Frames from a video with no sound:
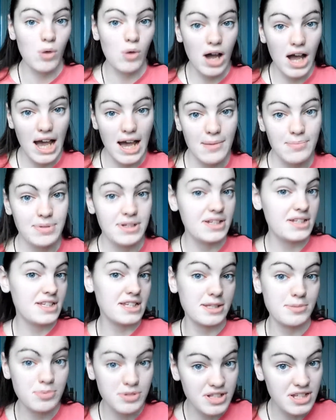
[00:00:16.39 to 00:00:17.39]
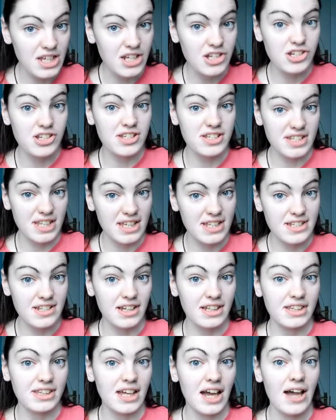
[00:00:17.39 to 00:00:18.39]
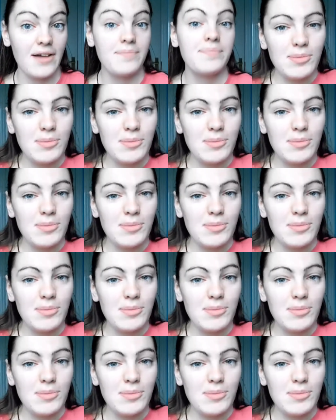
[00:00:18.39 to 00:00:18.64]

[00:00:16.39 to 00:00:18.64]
what happens, its procedures, things like that.